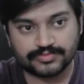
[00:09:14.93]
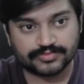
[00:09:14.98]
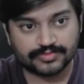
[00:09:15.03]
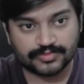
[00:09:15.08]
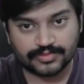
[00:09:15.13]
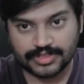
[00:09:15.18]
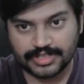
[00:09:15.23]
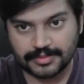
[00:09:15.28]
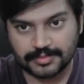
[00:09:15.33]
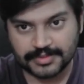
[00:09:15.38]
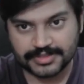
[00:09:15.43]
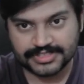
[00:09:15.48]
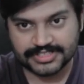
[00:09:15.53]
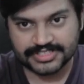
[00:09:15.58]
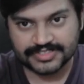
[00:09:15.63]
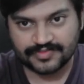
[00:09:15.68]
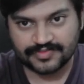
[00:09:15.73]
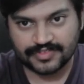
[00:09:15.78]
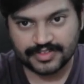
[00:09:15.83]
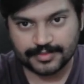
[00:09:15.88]
let me
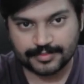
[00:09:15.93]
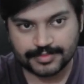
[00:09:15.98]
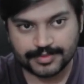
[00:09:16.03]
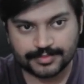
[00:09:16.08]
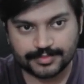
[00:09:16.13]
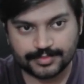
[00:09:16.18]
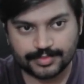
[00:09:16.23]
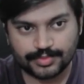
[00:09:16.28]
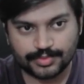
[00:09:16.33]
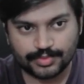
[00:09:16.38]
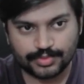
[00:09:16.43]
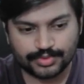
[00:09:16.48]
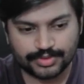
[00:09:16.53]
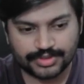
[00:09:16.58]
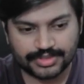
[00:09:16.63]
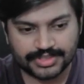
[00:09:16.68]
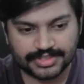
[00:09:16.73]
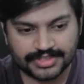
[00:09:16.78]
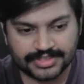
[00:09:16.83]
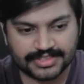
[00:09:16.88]
just flip the
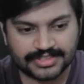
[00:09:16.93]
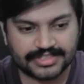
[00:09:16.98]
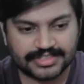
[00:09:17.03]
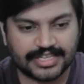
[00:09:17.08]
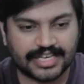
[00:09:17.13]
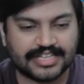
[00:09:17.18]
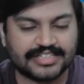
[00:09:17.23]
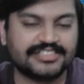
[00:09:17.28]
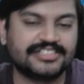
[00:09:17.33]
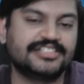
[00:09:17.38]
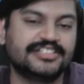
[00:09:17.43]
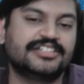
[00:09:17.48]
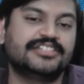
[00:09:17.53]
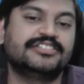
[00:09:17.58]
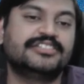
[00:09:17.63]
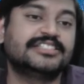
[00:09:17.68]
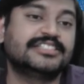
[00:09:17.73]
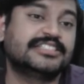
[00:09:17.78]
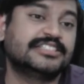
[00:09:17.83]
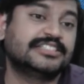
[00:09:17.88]
board. Yeah, here
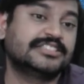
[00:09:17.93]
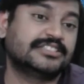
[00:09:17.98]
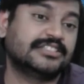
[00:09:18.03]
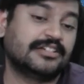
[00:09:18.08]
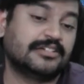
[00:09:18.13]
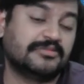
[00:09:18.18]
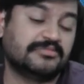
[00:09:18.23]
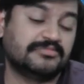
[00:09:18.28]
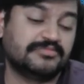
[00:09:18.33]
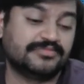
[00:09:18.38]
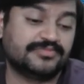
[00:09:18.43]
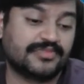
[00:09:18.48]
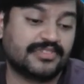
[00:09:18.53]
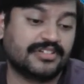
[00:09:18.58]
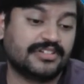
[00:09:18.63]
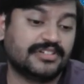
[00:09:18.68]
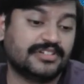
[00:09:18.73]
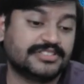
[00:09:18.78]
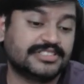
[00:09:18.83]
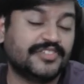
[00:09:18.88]
this is
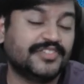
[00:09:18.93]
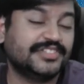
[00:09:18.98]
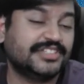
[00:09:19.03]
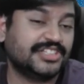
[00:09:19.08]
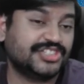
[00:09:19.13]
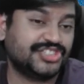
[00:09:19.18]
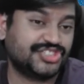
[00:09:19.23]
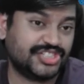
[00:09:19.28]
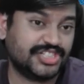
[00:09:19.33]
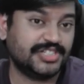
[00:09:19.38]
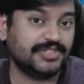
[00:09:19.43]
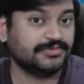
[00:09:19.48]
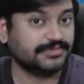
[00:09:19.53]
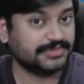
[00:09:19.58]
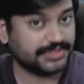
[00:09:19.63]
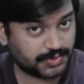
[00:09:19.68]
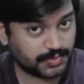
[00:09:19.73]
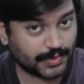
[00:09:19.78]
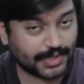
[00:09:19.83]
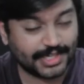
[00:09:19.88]
Savita Shri
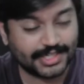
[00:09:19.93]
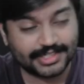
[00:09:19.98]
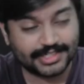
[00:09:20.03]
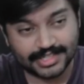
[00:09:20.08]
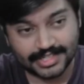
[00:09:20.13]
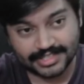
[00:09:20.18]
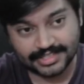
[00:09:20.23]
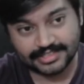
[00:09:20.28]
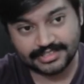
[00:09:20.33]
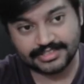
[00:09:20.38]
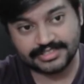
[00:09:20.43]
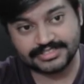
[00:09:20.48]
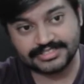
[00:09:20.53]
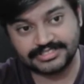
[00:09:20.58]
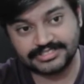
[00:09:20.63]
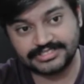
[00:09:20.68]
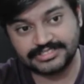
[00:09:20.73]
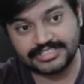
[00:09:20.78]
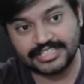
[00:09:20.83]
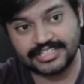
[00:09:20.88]
is white and
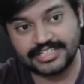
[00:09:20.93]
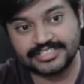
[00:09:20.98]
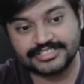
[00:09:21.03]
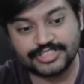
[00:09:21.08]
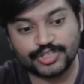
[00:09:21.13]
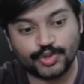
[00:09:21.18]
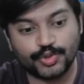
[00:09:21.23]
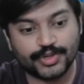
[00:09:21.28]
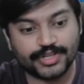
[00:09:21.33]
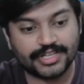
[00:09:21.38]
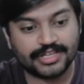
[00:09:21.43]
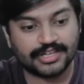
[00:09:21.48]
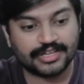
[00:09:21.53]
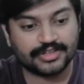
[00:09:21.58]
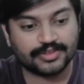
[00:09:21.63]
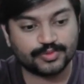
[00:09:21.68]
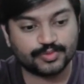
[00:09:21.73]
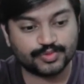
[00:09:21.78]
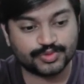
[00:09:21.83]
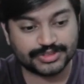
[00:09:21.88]
Saina
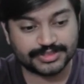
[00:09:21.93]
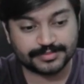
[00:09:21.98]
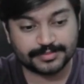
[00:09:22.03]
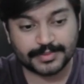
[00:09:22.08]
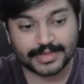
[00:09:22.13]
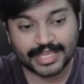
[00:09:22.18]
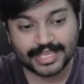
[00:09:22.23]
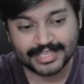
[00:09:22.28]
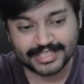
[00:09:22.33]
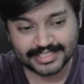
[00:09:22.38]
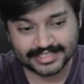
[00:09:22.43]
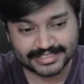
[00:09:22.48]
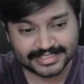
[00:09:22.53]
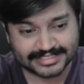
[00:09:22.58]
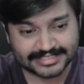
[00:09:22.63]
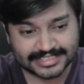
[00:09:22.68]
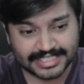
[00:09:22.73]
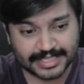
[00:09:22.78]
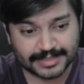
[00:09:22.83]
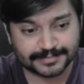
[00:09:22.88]
Salonika was black in
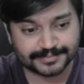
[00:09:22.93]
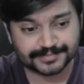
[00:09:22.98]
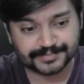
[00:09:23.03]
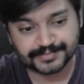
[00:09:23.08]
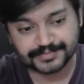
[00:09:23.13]
this game.